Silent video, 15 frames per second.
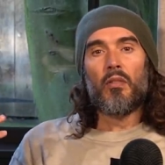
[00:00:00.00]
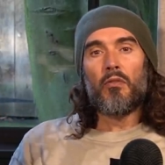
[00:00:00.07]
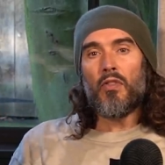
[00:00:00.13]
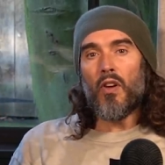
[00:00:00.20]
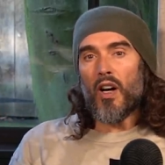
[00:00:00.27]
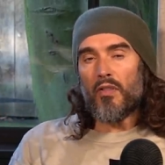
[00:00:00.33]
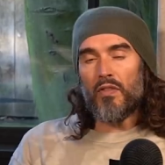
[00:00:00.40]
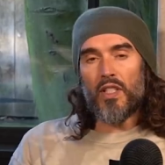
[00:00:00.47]

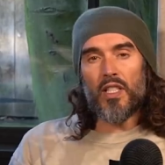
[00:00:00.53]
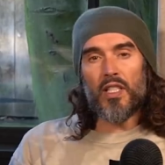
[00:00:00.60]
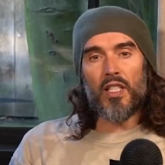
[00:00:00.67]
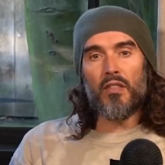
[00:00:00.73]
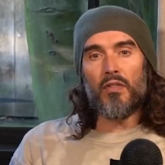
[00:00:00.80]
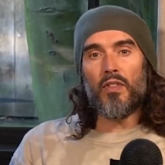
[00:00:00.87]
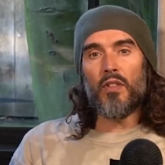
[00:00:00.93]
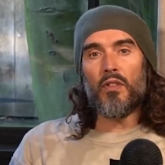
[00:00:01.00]
Five years in
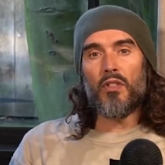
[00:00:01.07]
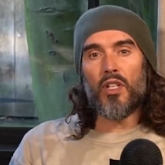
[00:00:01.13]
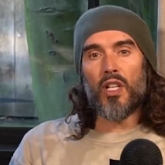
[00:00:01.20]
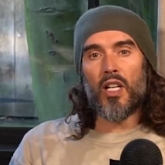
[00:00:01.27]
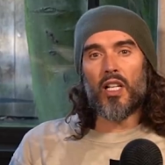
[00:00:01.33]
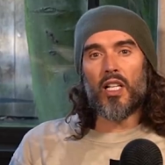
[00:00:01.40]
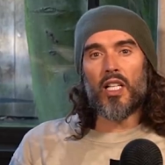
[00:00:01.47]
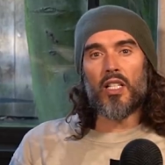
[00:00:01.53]
the
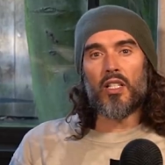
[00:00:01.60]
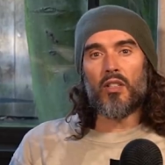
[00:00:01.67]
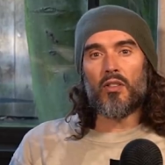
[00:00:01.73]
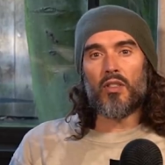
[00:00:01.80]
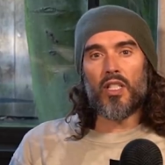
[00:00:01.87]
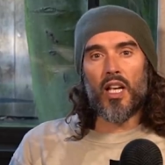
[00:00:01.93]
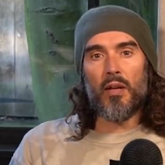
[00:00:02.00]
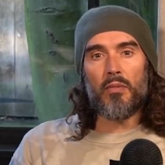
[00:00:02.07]
future is
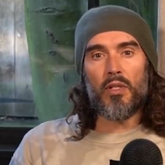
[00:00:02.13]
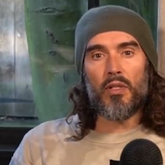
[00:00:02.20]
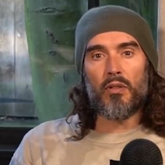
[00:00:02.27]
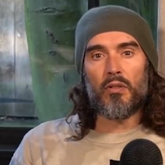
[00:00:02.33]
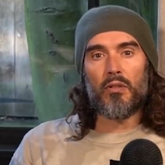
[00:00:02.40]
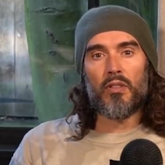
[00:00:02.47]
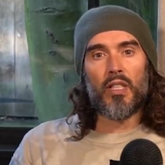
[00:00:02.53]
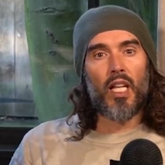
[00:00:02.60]

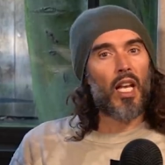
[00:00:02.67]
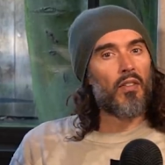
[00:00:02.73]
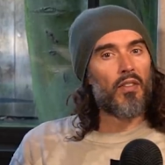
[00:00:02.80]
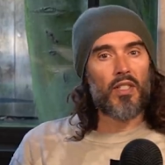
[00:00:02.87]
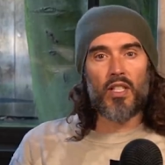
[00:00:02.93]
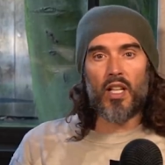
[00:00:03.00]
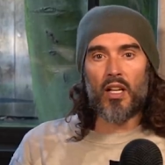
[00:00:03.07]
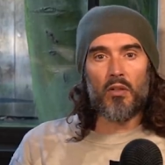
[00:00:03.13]
conceptual. None of
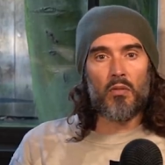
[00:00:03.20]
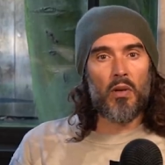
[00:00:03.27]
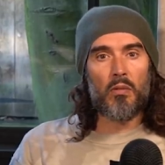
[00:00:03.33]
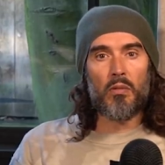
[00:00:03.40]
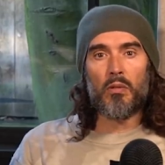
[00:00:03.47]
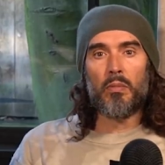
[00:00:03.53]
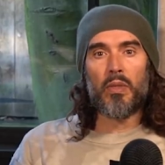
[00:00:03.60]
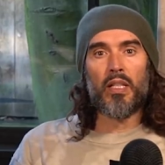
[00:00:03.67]
us know where
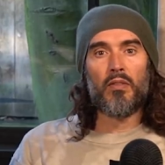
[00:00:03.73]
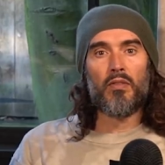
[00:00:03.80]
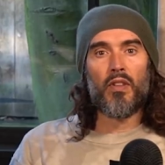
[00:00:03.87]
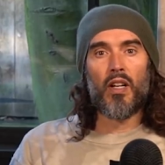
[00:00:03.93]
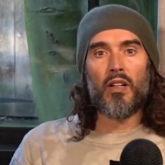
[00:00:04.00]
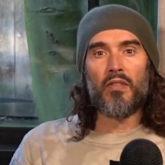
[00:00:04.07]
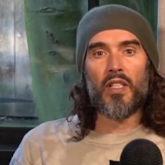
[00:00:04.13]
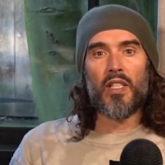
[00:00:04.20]
we'll be in
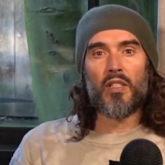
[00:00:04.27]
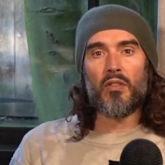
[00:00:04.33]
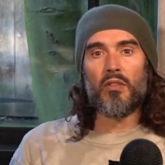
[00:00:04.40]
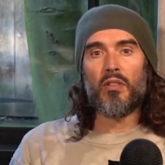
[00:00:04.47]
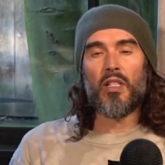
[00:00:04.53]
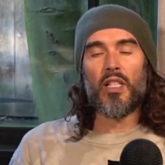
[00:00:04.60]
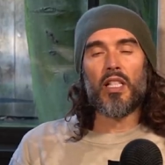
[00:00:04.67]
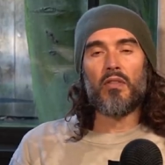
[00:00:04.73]
five years
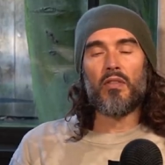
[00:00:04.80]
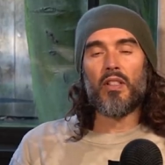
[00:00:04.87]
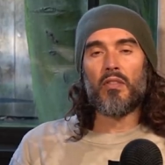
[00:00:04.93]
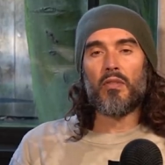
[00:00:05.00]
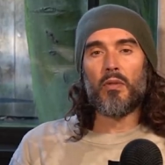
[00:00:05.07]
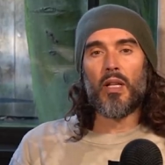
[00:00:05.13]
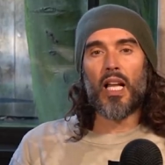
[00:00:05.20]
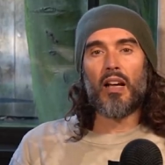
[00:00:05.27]
or even
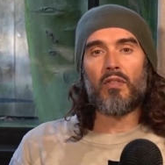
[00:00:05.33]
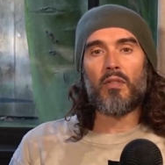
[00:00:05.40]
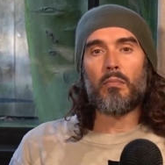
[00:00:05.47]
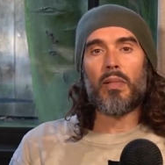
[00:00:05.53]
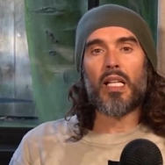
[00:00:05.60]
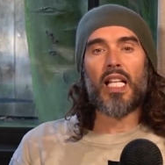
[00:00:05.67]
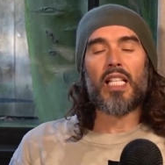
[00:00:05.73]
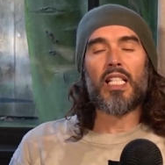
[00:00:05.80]
if we'll have a
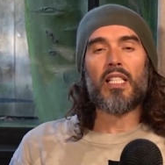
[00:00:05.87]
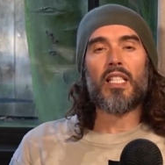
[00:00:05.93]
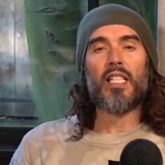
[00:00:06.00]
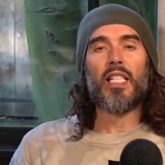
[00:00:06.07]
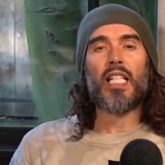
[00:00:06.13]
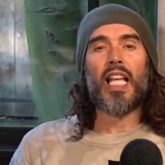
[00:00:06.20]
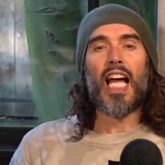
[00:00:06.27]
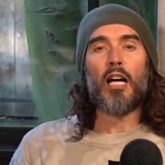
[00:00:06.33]
planet to
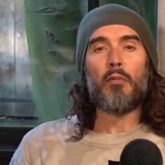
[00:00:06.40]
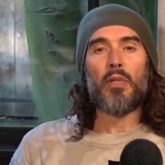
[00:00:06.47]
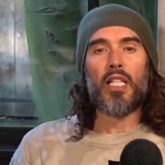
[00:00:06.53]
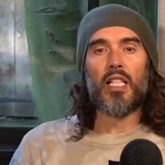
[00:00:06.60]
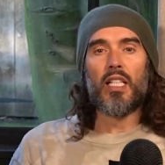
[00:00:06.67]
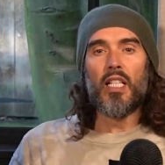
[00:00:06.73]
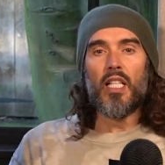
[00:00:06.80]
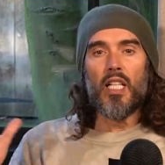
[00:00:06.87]

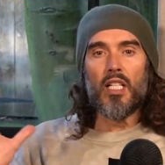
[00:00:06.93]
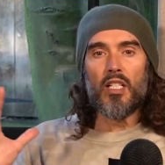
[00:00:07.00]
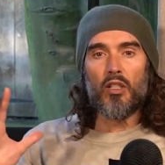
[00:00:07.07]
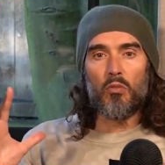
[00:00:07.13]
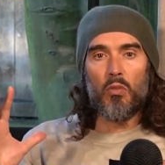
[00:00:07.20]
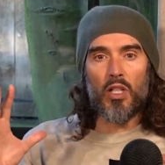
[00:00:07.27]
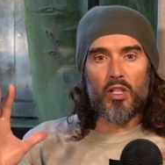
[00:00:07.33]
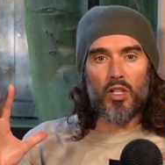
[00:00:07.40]
inhabit. So
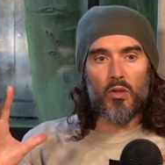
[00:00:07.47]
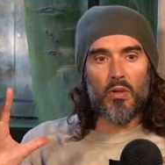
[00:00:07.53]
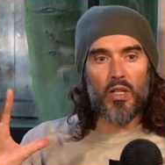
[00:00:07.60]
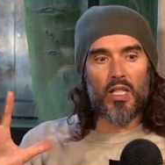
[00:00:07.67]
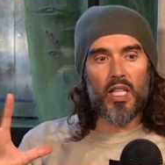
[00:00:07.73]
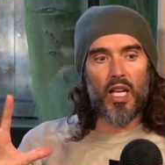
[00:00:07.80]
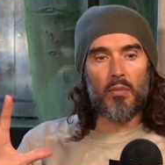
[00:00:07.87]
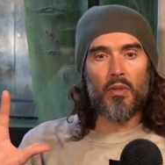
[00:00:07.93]
once you
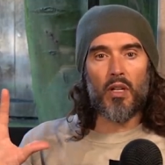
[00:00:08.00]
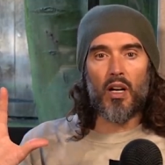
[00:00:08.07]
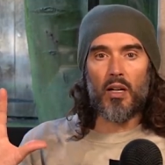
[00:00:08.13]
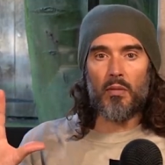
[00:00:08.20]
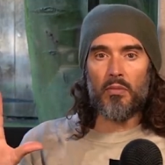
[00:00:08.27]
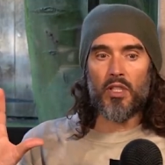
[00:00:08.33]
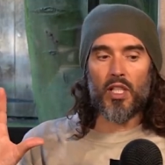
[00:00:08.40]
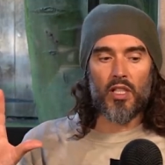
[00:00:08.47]
accept,
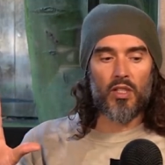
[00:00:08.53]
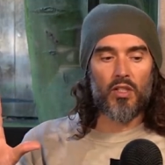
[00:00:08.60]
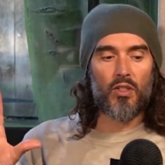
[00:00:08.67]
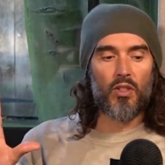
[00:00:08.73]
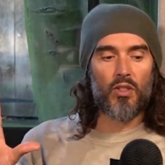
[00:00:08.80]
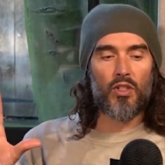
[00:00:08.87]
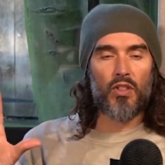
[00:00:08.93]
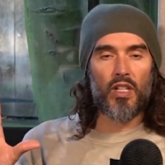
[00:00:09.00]
I'm just
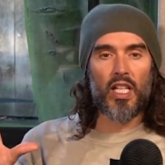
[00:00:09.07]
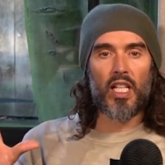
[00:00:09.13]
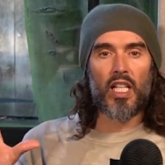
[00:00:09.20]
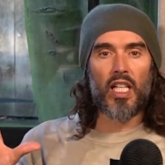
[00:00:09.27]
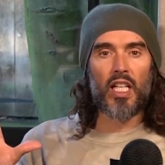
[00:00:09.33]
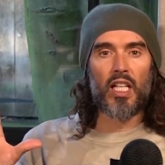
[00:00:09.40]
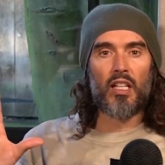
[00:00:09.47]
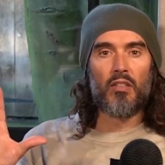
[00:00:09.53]
not
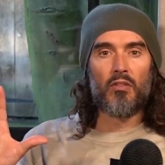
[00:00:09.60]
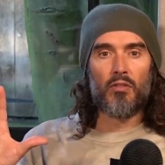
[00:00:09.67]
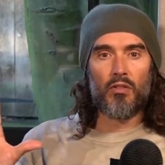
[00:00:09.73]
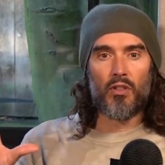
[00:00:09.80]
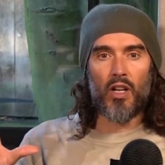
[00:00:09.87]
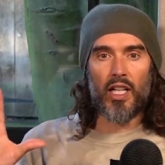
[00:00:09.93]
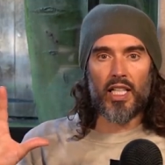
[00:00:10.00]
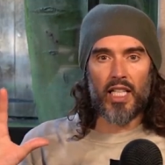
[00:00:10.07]
drinking
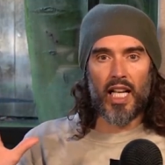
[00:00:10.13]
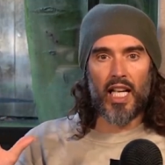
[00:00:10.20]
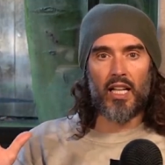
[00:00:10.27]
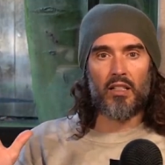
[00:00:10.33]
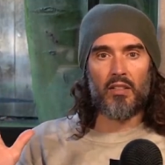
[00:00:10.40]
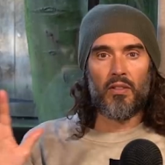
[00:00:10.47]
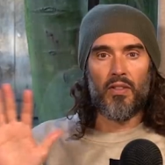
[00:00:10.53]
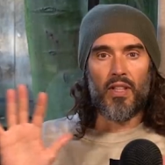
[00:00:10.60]
right
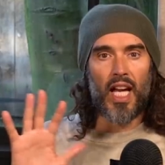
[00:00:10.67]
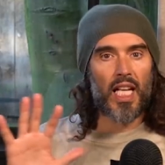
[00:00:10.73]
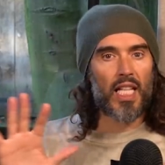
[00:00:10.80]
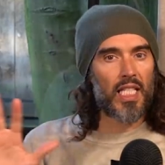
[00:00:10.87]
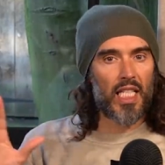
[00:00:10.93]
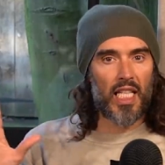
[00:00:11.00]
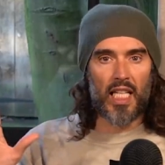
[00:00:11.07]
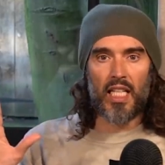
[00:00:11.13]
now,
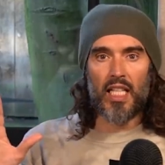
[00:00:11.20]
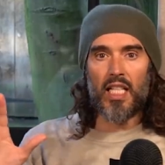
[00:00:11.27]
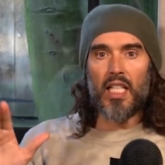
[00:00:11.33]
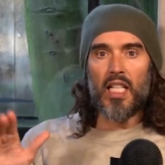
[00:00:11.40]
that's it.